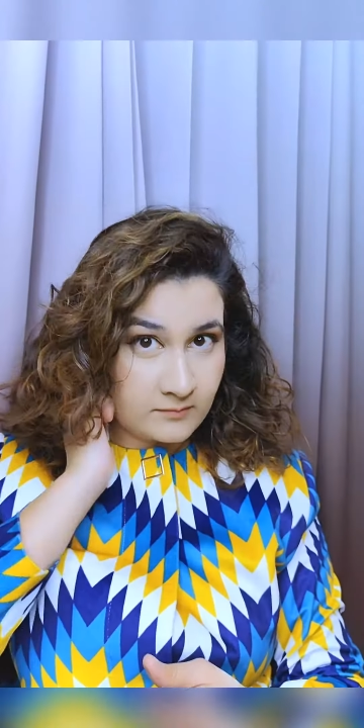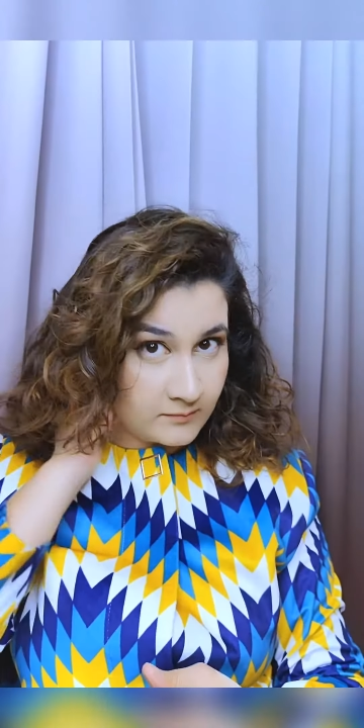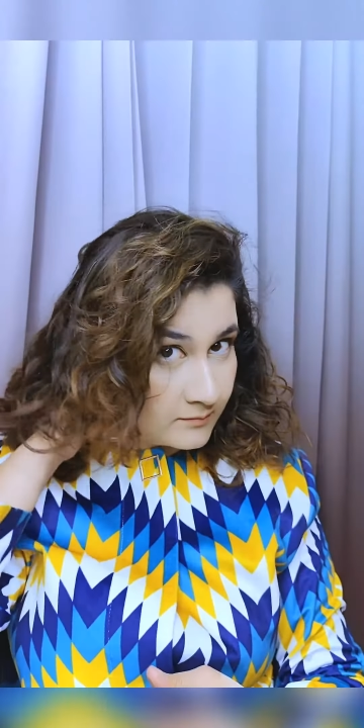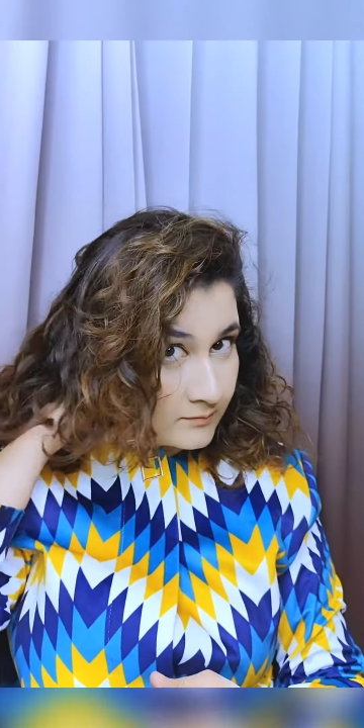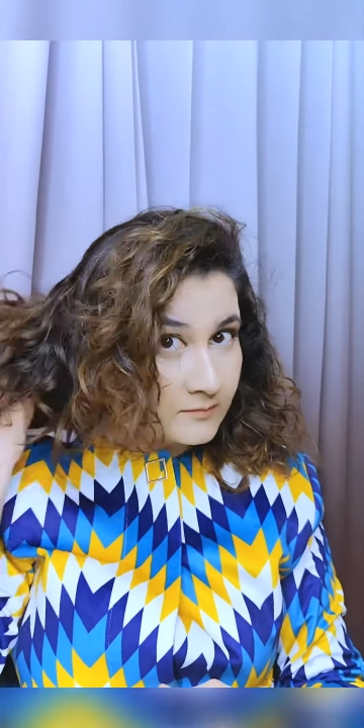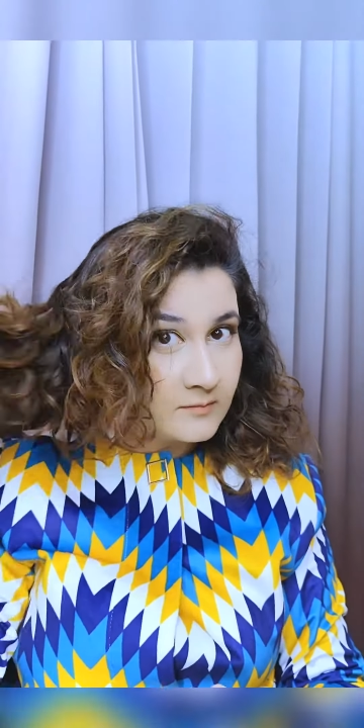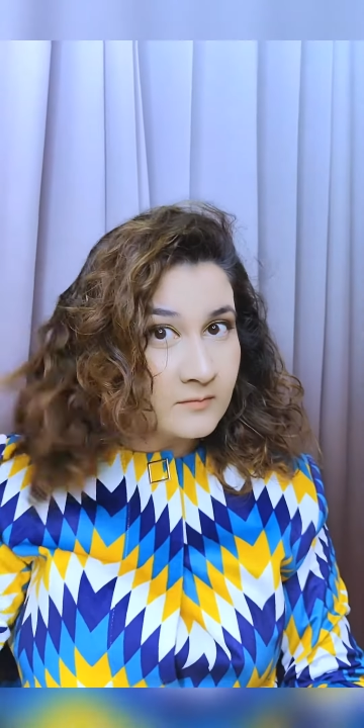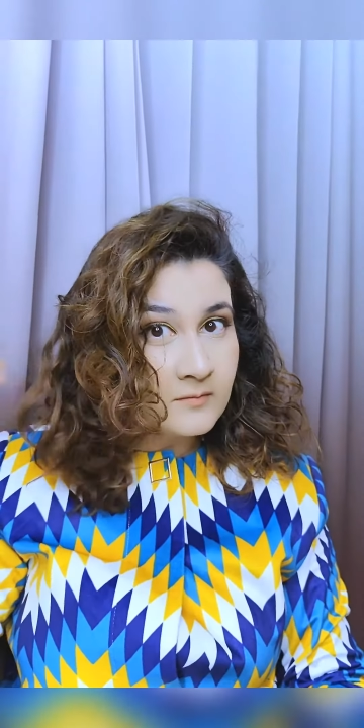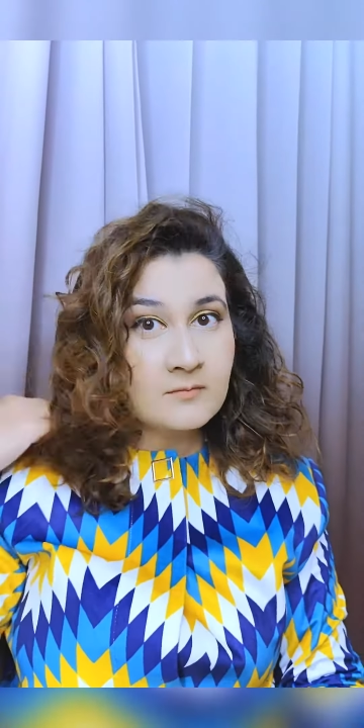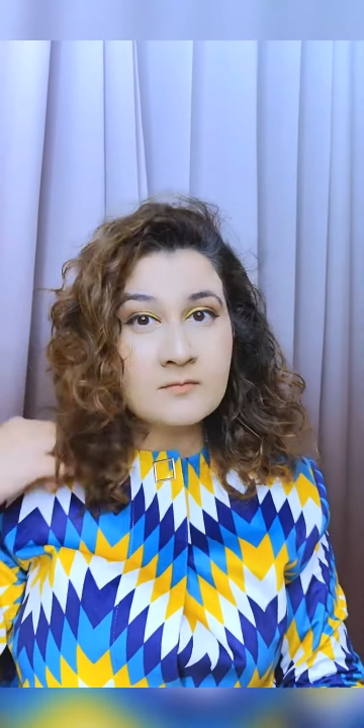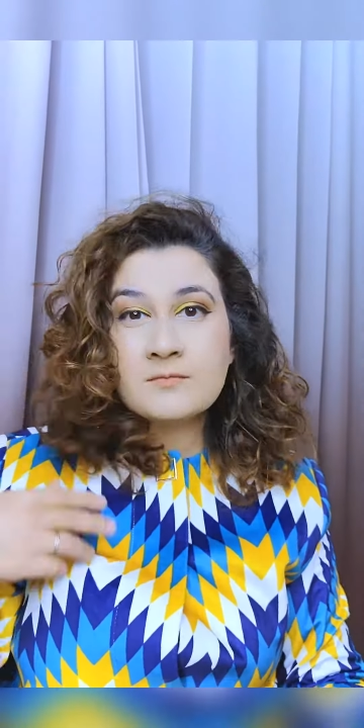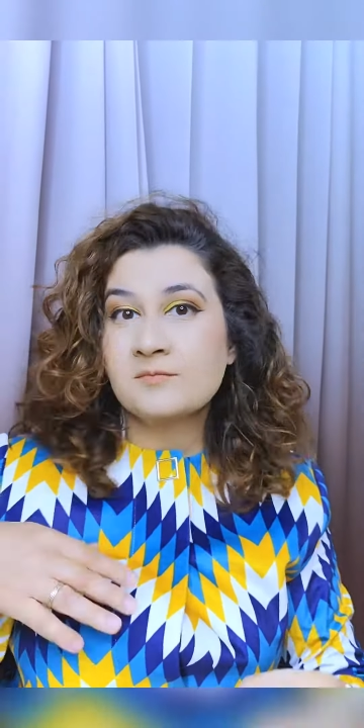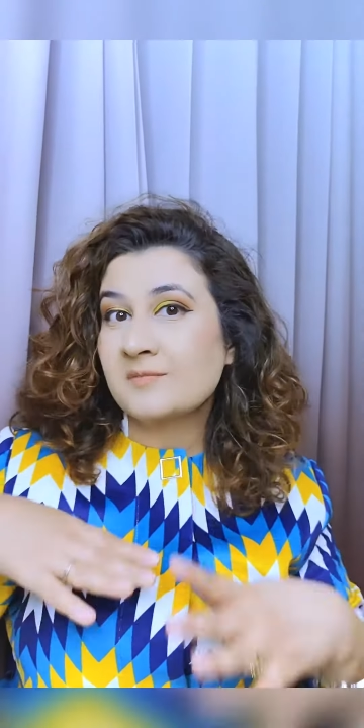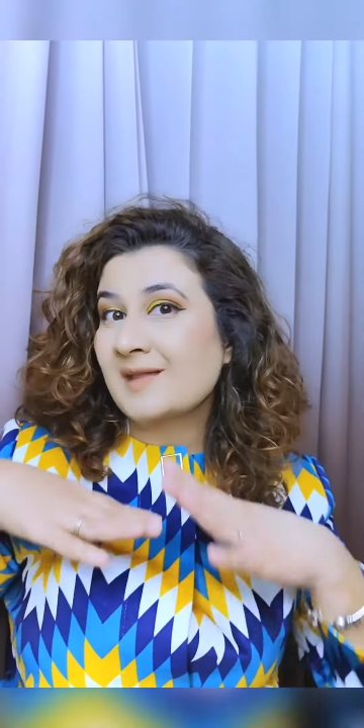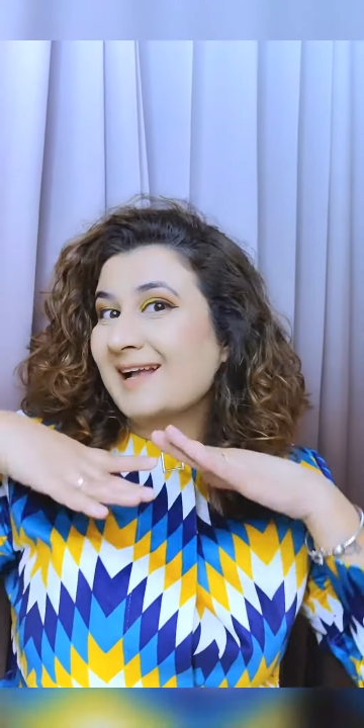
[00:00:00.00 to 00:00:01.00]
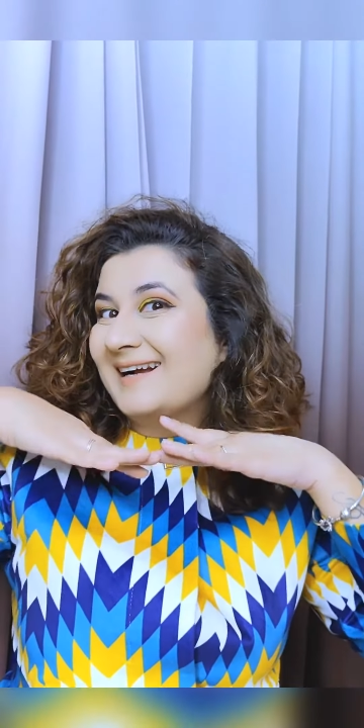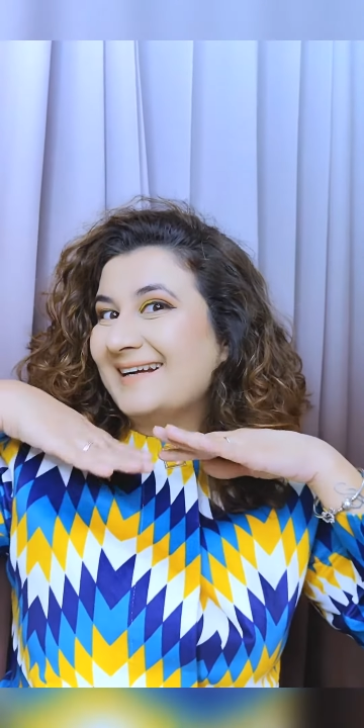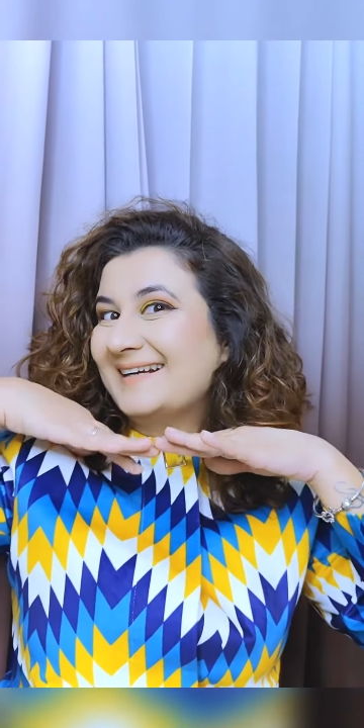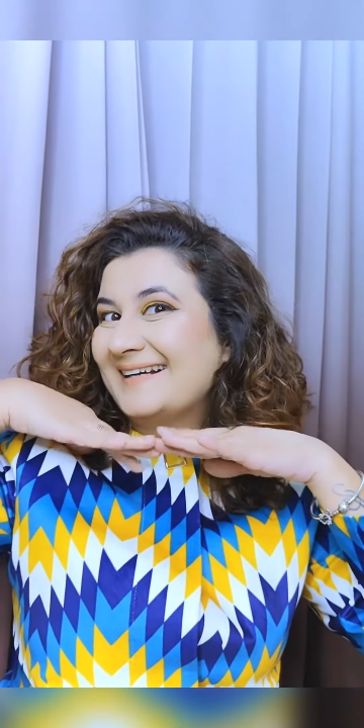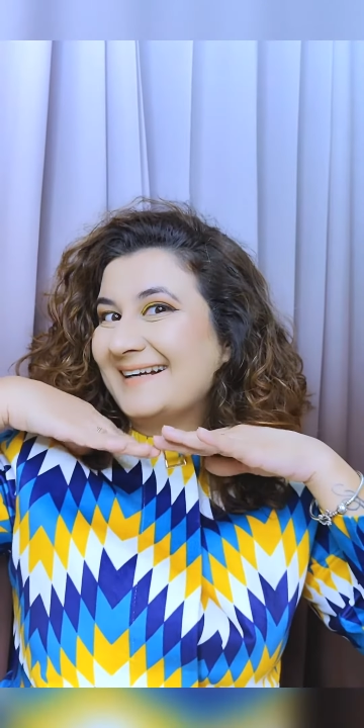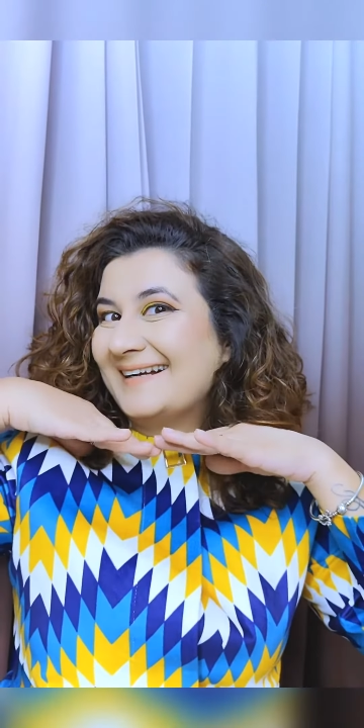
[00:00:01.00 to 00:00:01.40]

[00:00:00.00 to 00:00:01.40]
perfect excuse